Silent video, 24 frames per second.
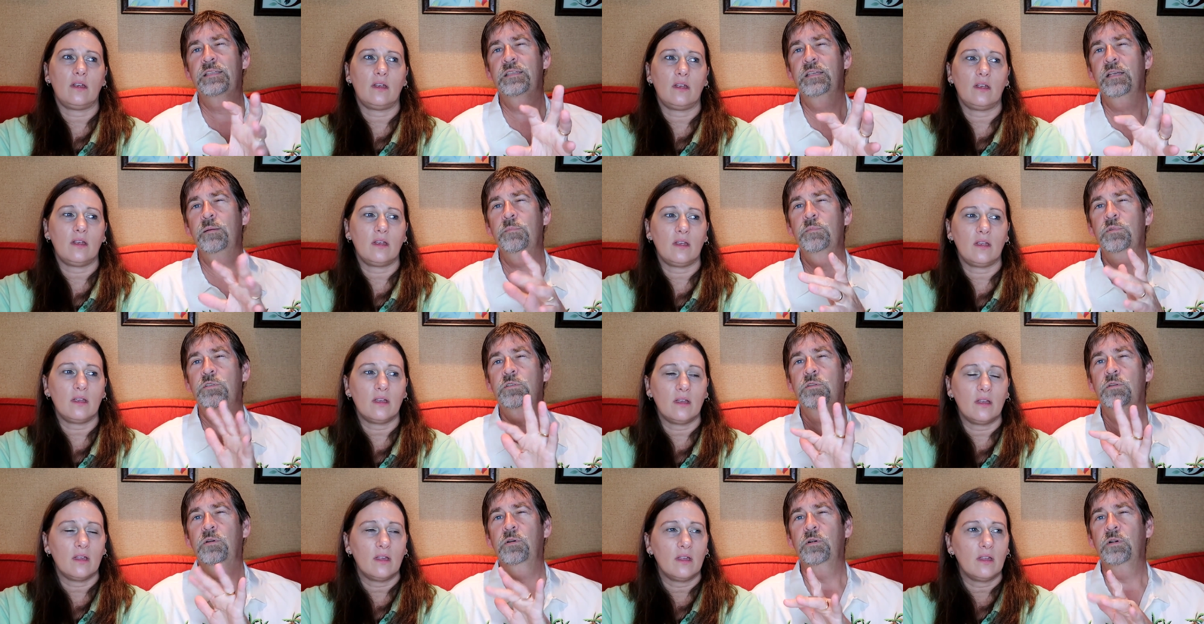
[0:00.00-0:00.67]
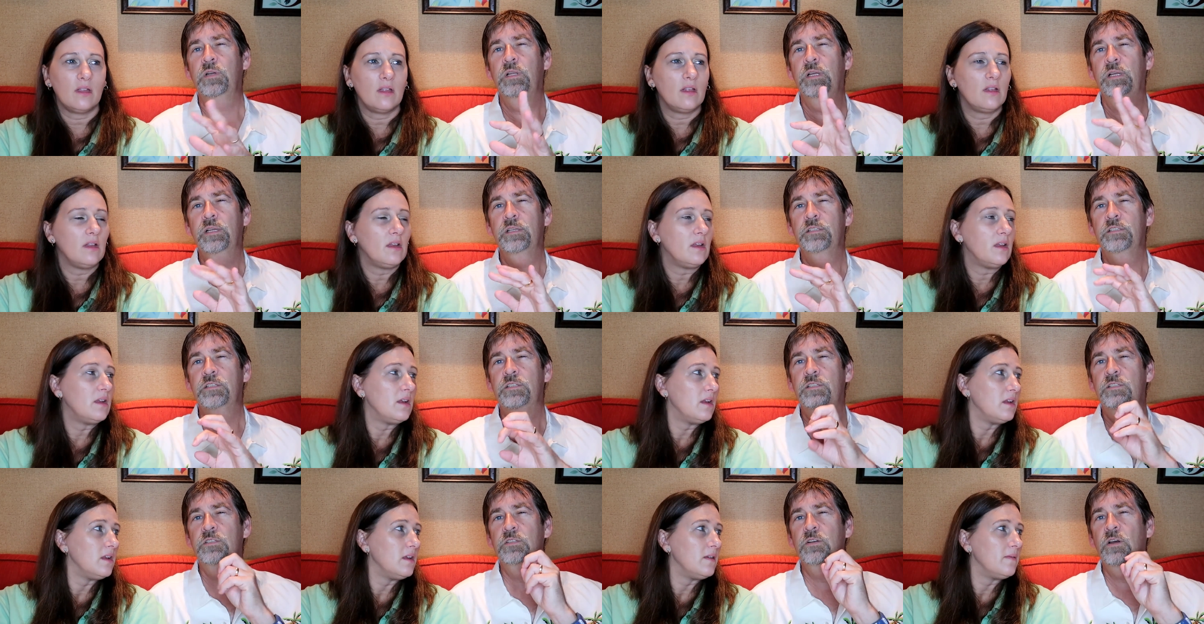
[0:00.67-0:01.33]
Speaker 1: some sort of
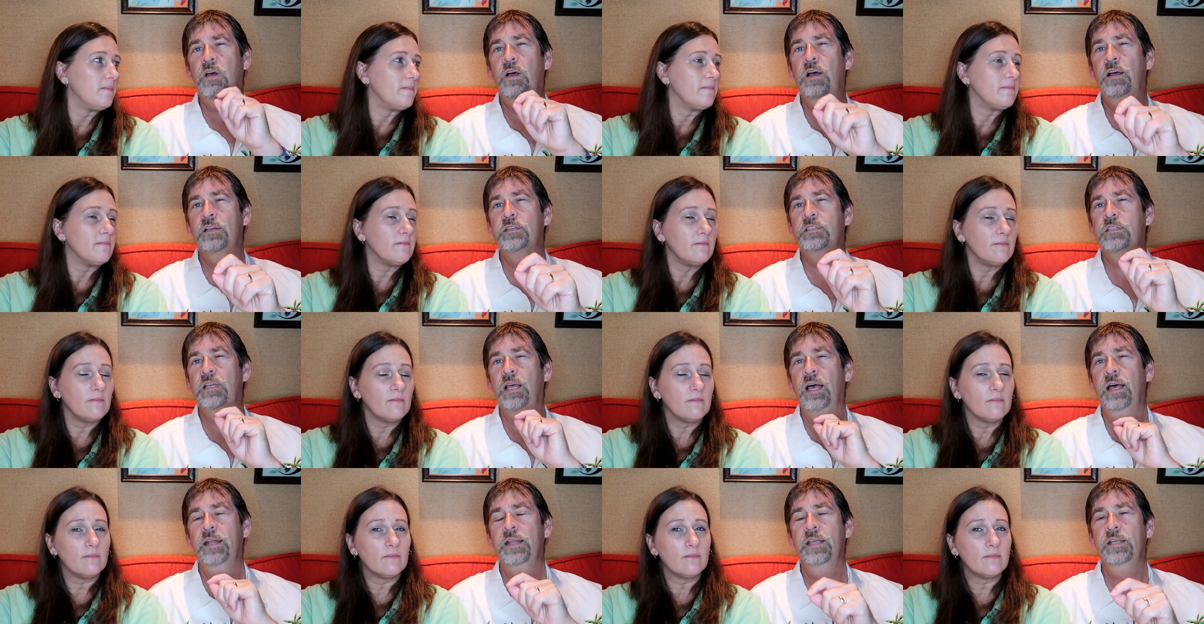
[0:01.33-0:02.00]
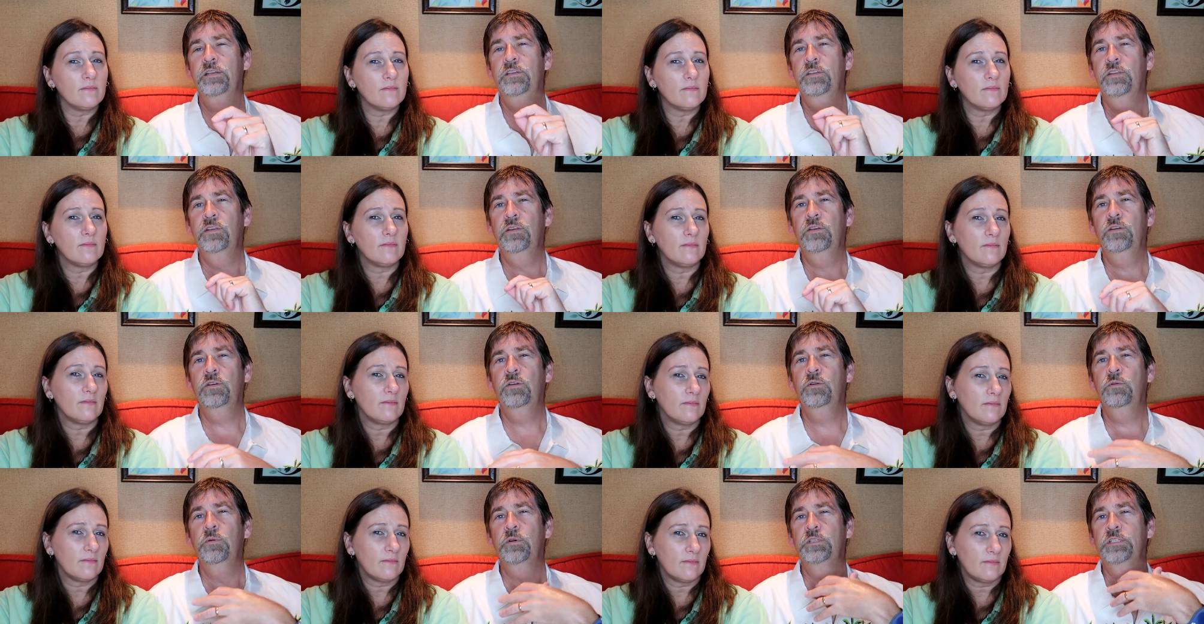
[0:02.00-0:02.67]
sauce on it
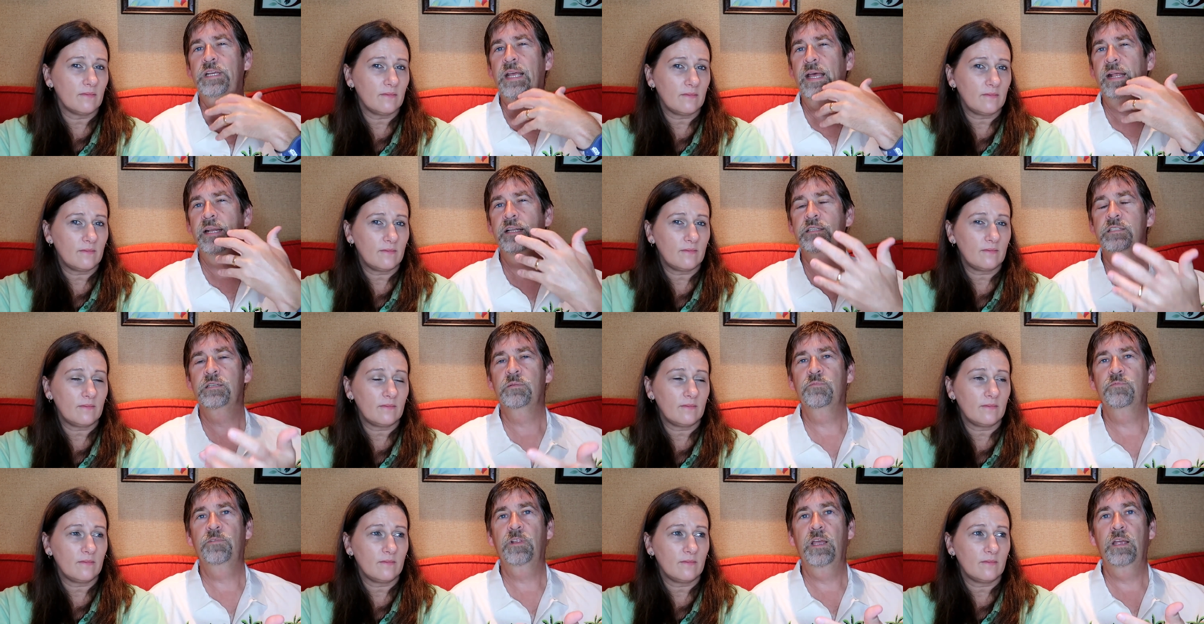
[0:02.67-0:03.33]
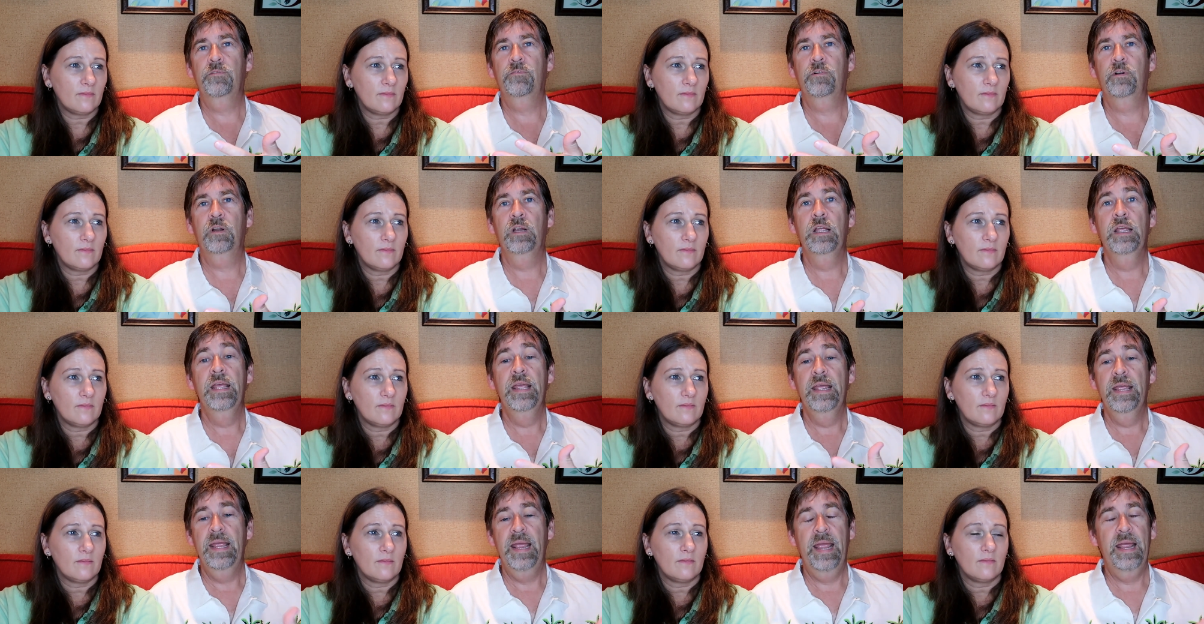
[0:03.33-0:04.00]
too, which added some flavor,
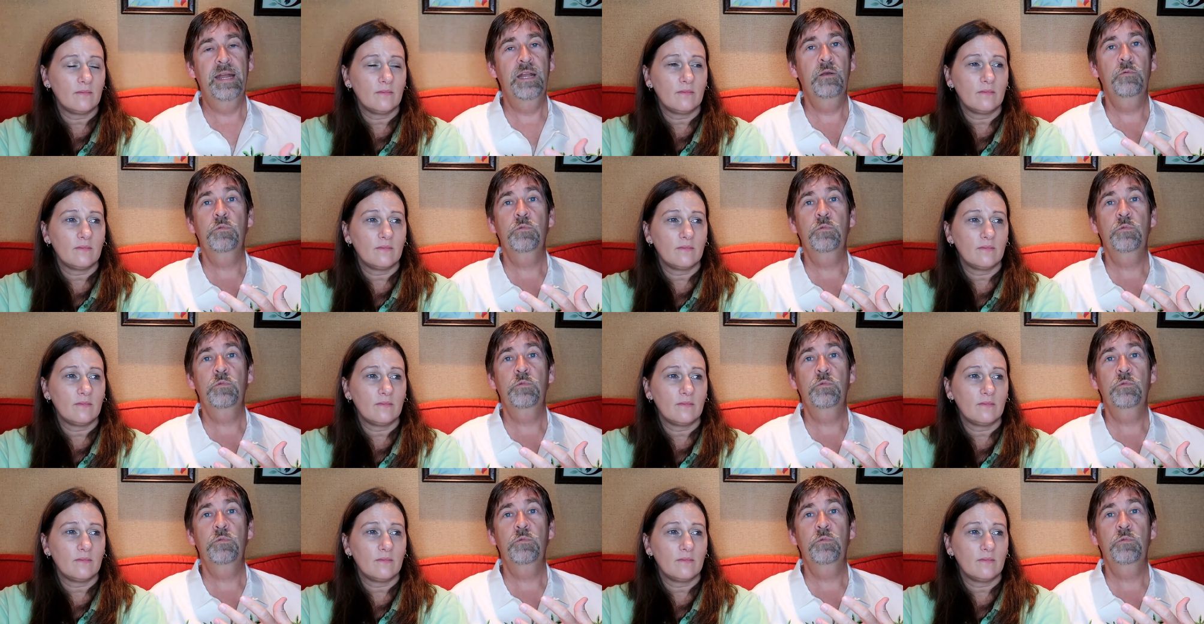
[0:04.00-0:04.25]
and